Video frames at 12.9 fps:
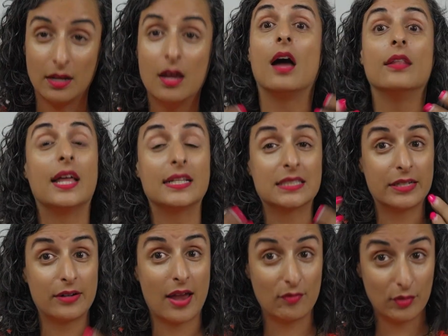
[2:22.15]
unless
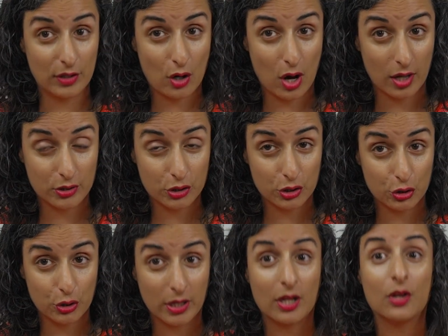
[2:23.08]
they're heavily
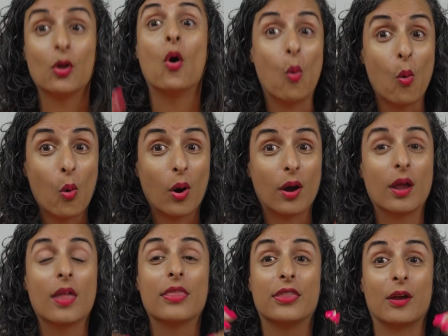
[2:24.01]
concentrated or